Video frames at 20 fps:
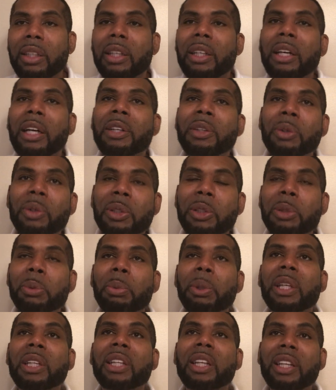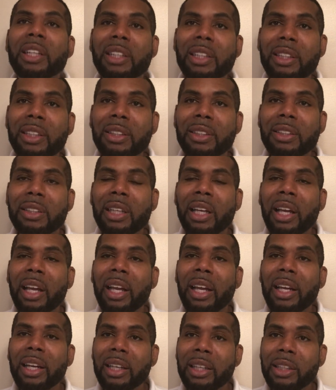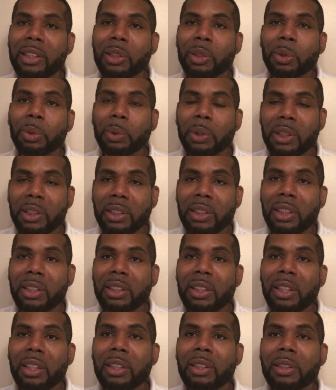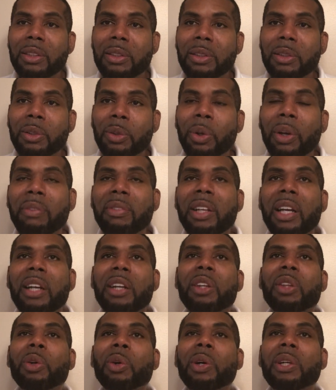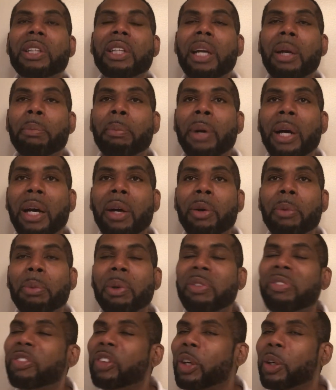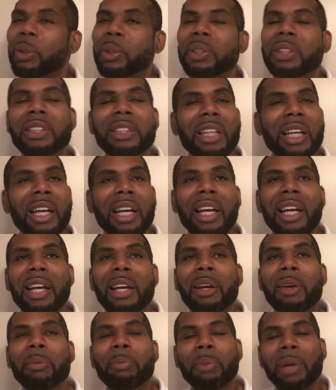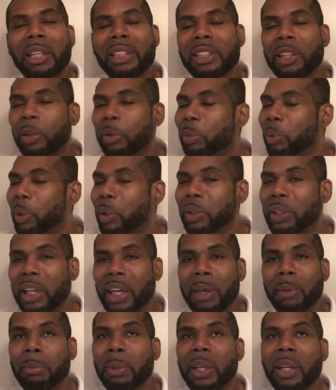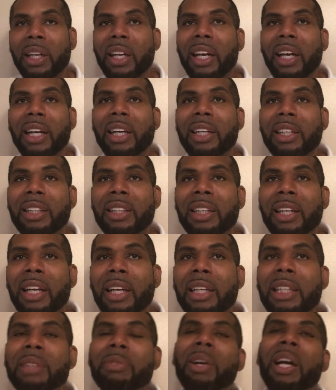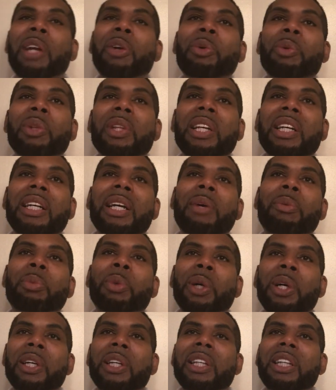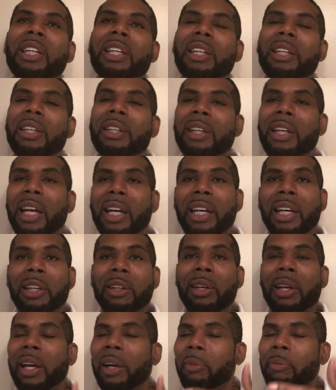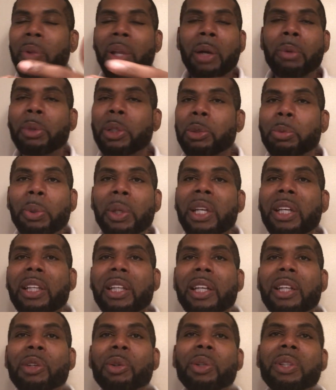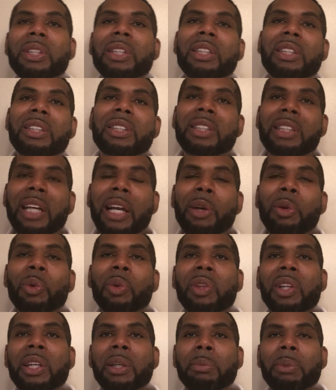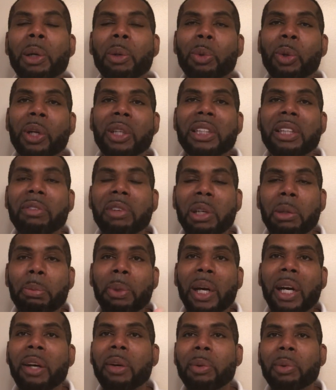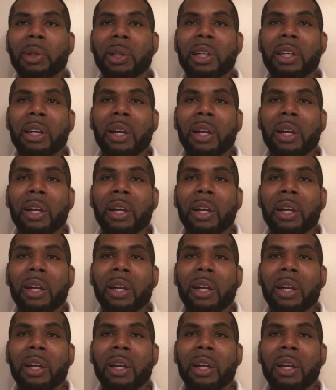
How you can speak things into existence. You have that authority, that power. But first, my self-worth got to be aligned. Because if I don't think I'm worthy, I'm not going to be speaking things into existence because I don't think my words have any power.